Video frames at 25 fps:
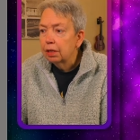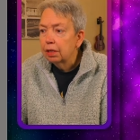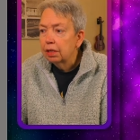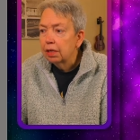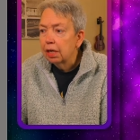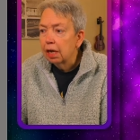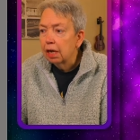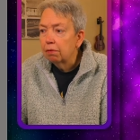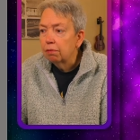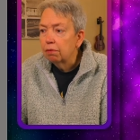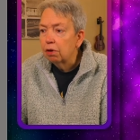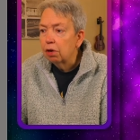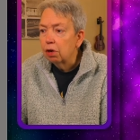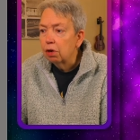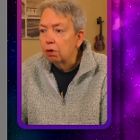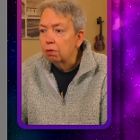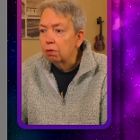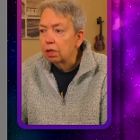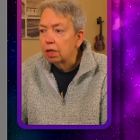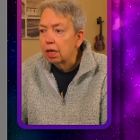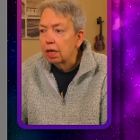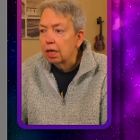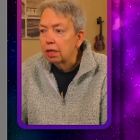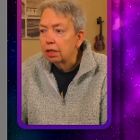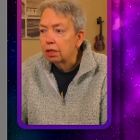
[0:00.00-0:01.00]

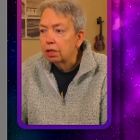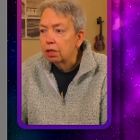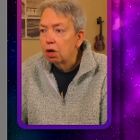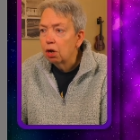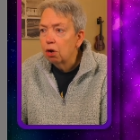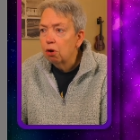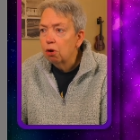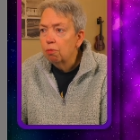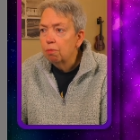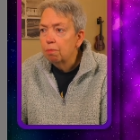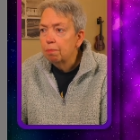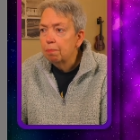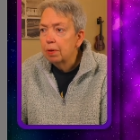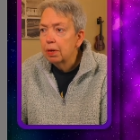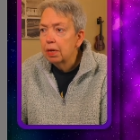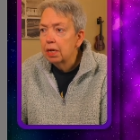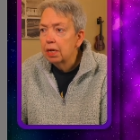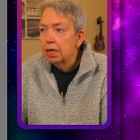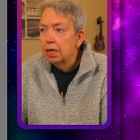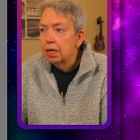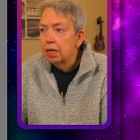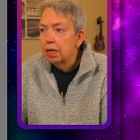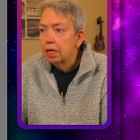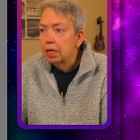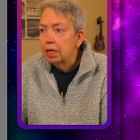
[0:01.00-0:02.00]
Download and
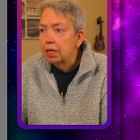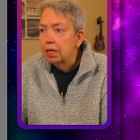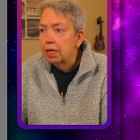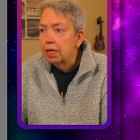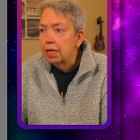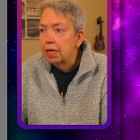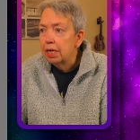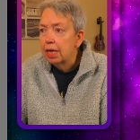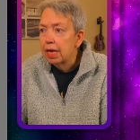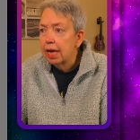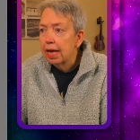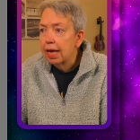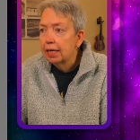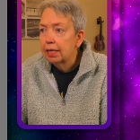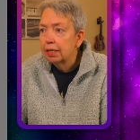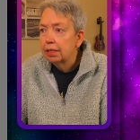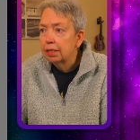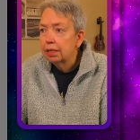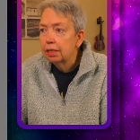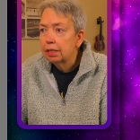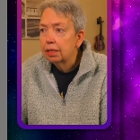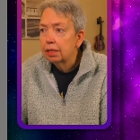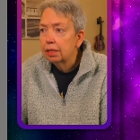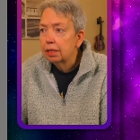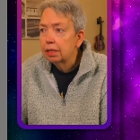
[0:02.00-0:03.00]
open,
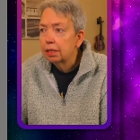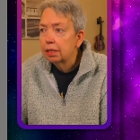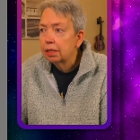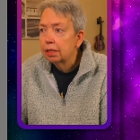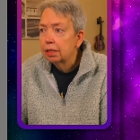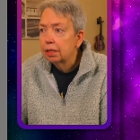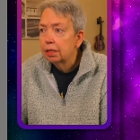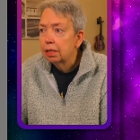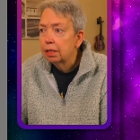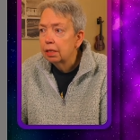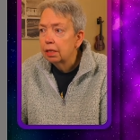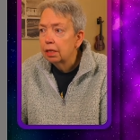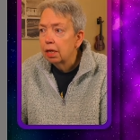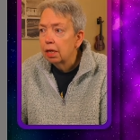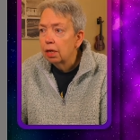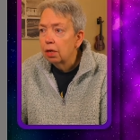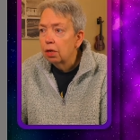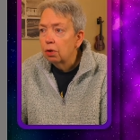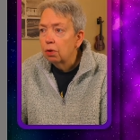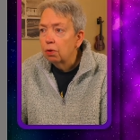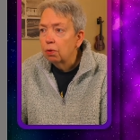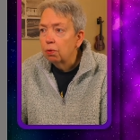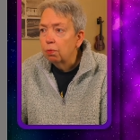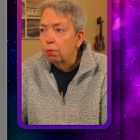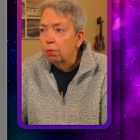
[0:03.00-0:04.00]
yes.
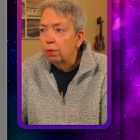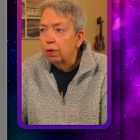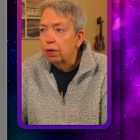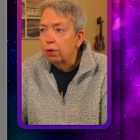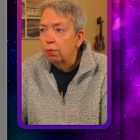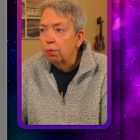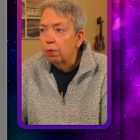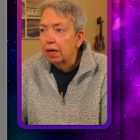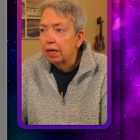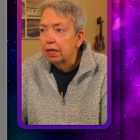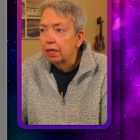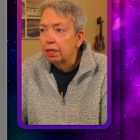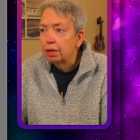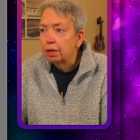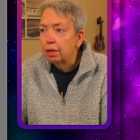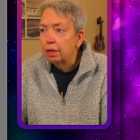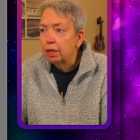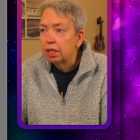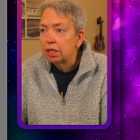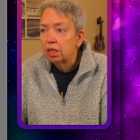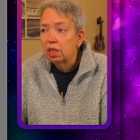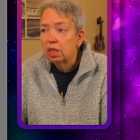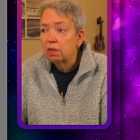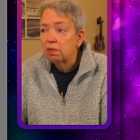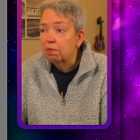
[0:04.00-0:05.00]
We want
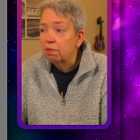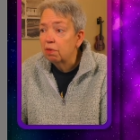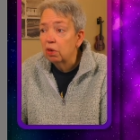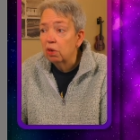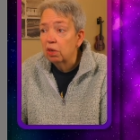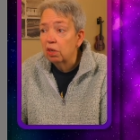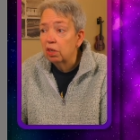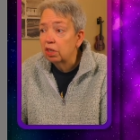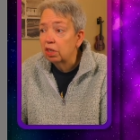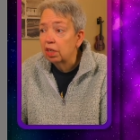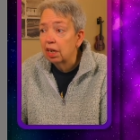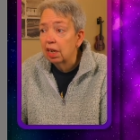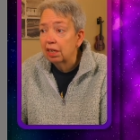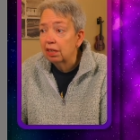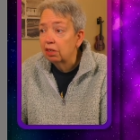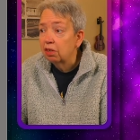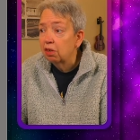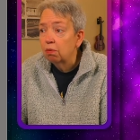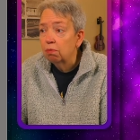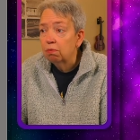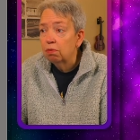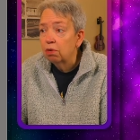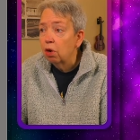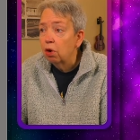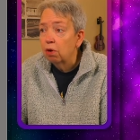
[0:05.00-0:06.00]
this version. I
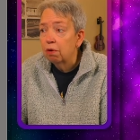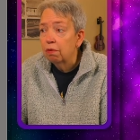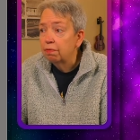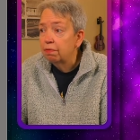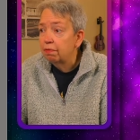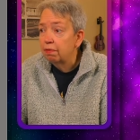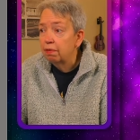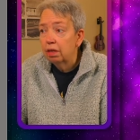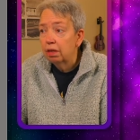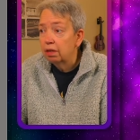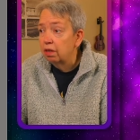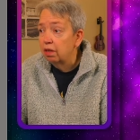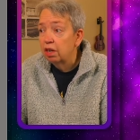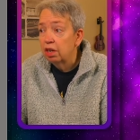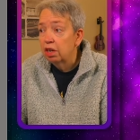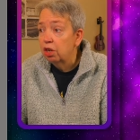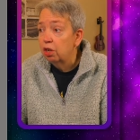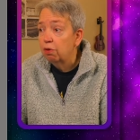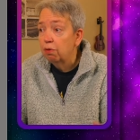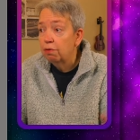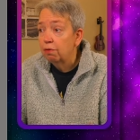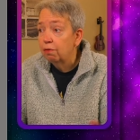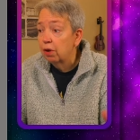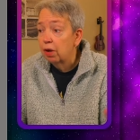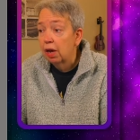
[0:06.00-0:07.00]
don't know if the
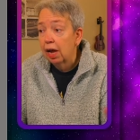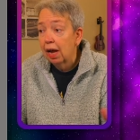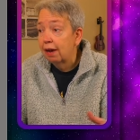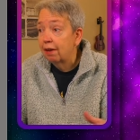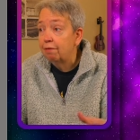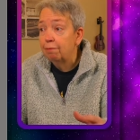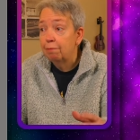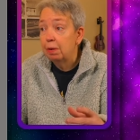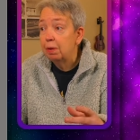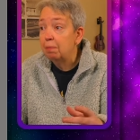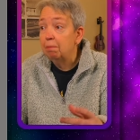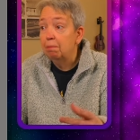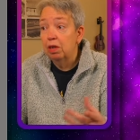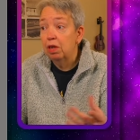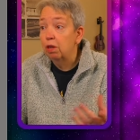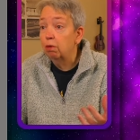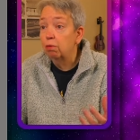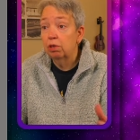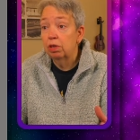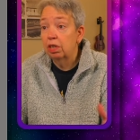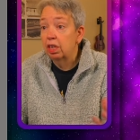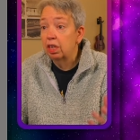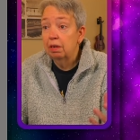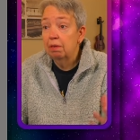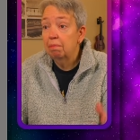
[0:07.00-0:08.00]
new I've been
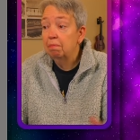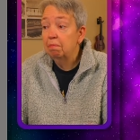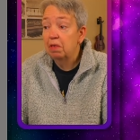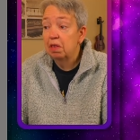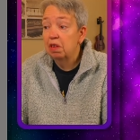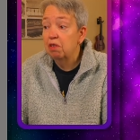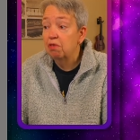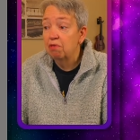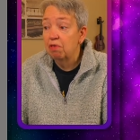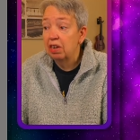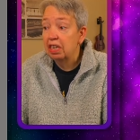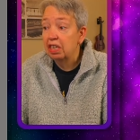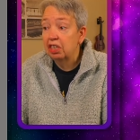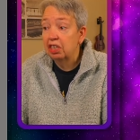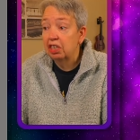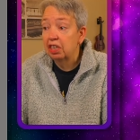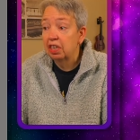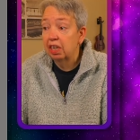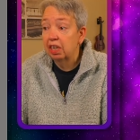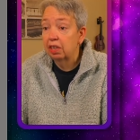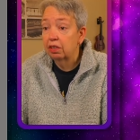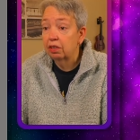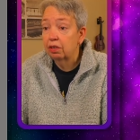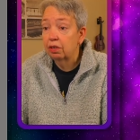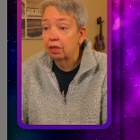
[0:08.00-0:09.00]
using the
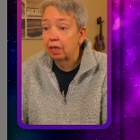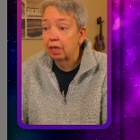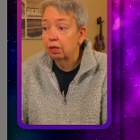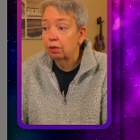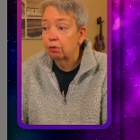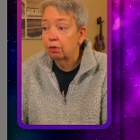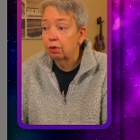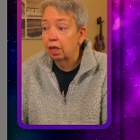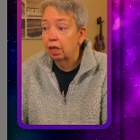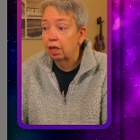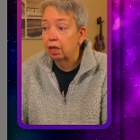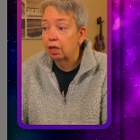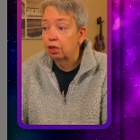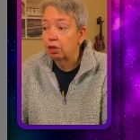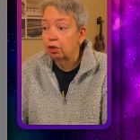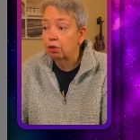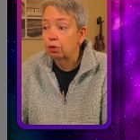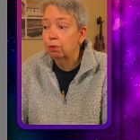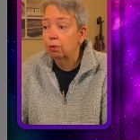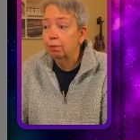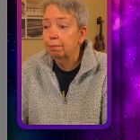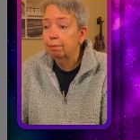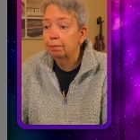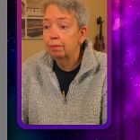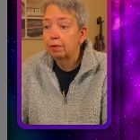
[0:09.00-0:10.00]
original, so that's what I'm going to do.